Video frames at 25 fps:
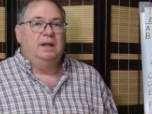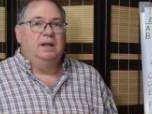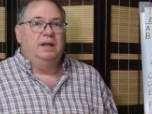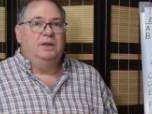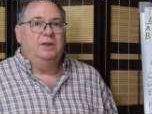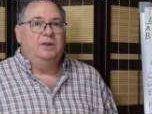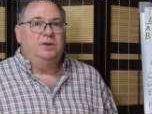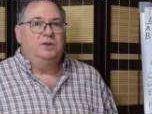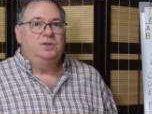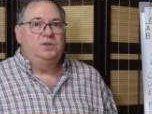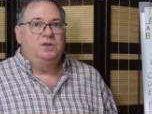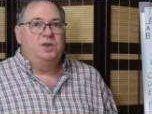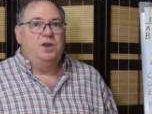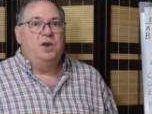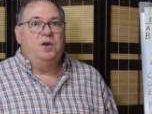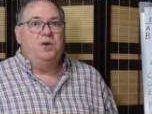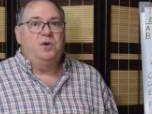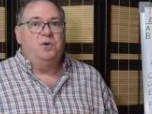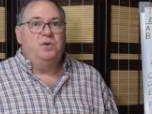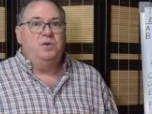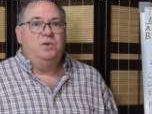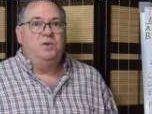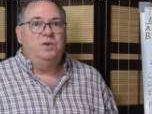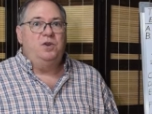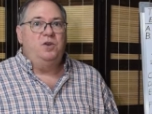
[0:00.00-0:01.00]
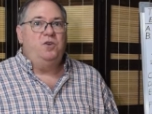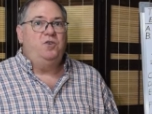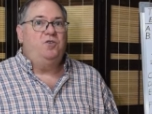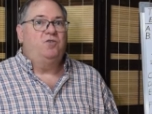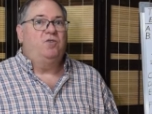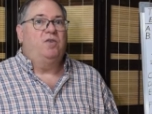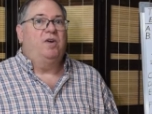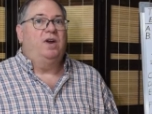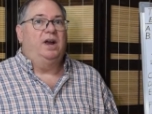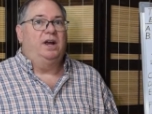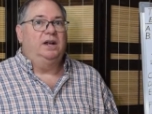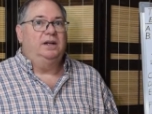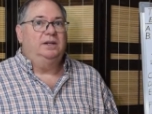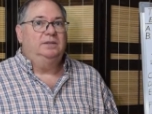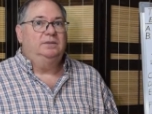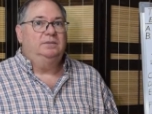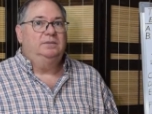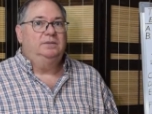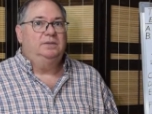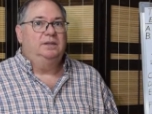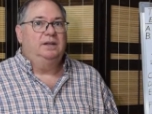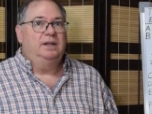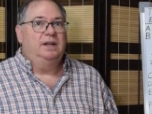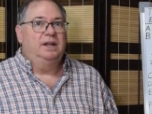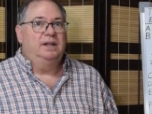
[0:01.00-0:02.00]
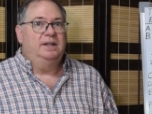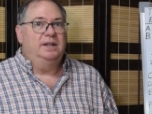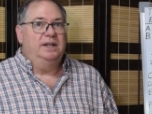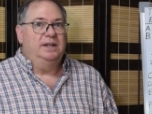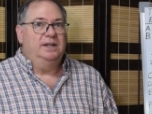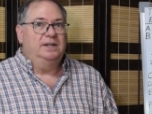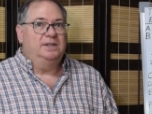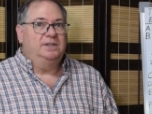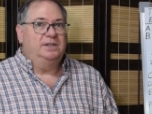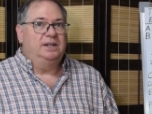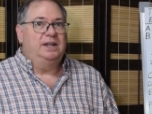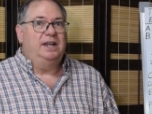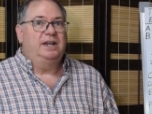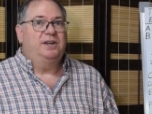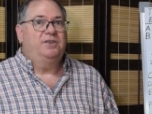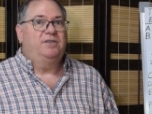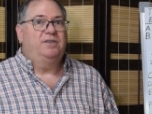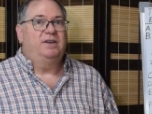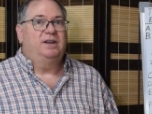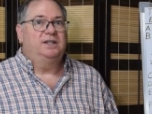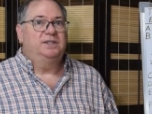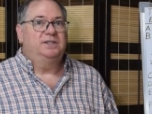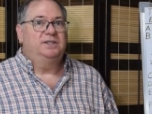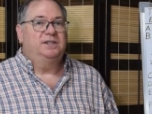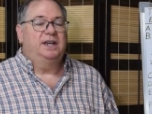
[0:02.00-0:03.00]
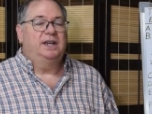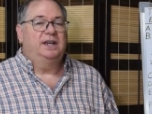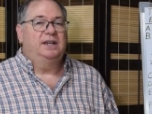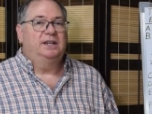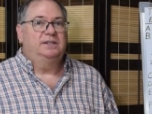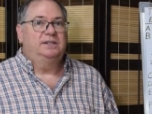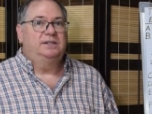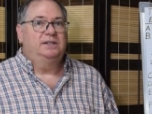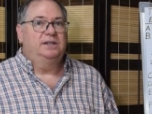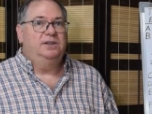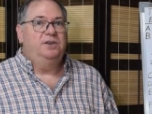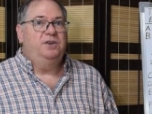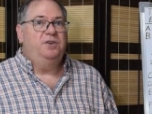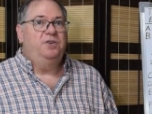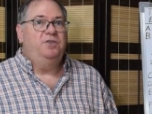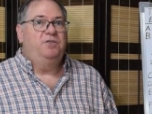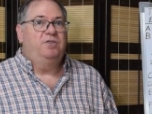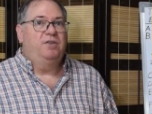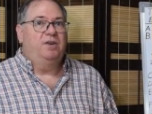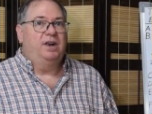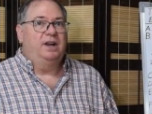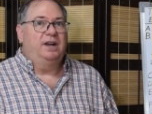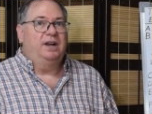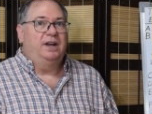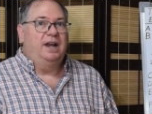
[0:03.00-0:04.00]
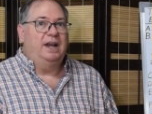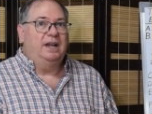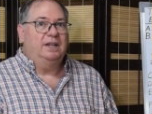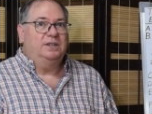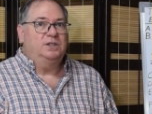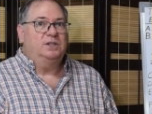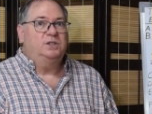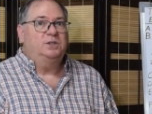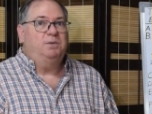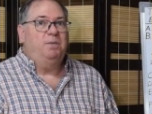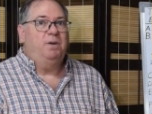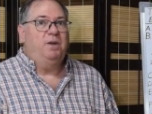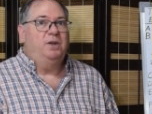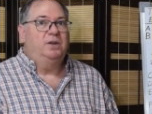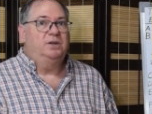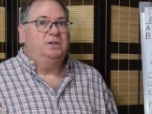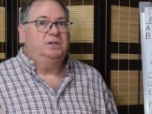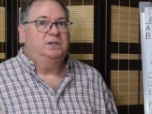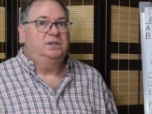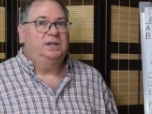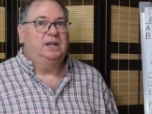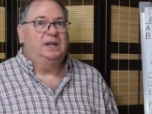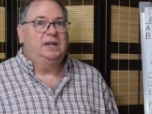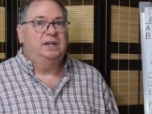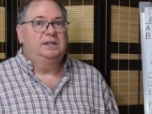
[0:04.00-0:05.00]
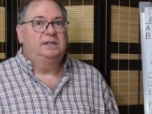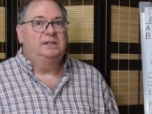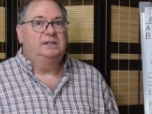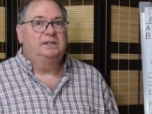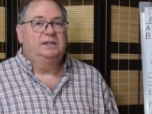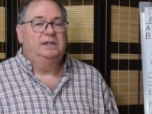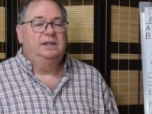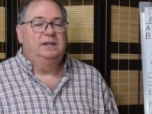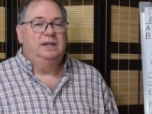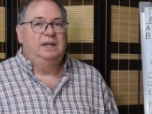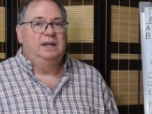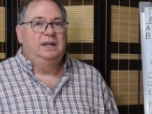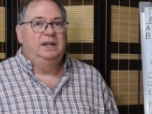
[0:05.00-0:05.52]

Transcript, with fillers: There's no neutron that is electron size. The neutron has a smaller size.